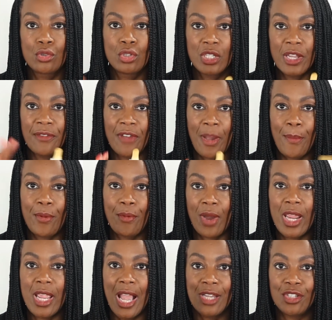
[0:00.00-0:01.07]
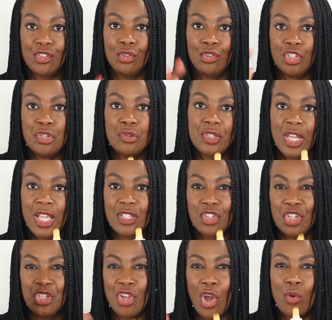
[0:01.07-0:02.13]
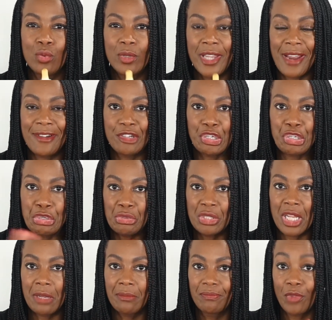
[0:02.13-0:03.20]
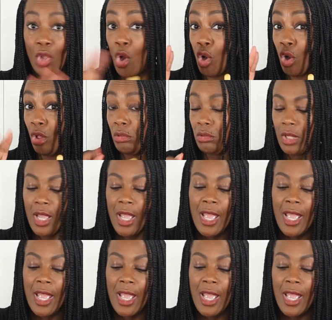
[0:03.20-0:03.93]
does evaporate as you're using it, so you don't get to use it all.